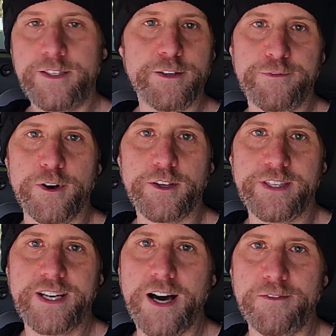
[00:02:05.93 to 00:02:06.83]
divert
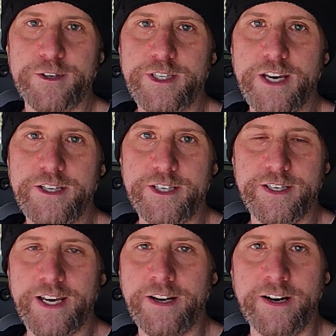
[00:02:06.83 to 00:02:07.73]
the
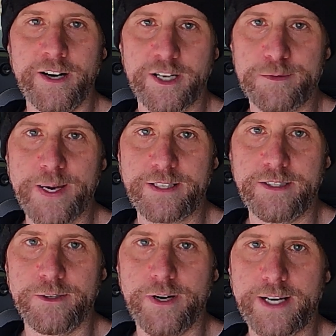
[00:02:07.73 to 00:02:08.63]
conversation in an
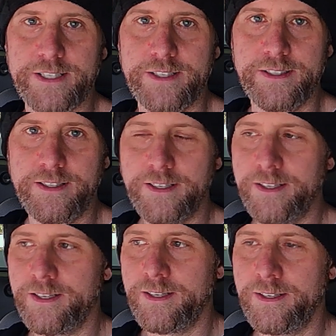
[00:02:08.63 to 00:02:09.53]
unexpected direction,
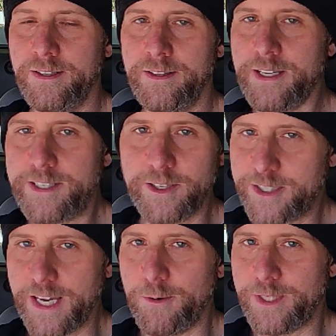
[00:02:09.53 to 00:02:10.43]
they still
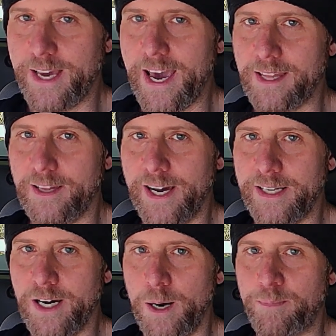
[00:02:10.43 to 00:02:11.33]
say what they had
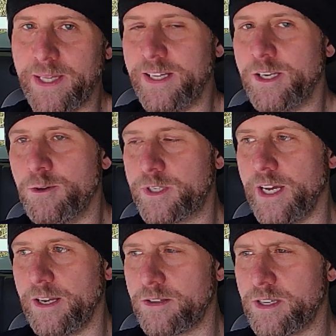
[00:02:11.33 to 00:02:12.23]
lined up. And then you
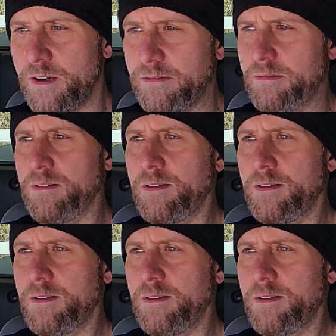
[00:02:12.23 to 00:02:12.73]
say to yourself,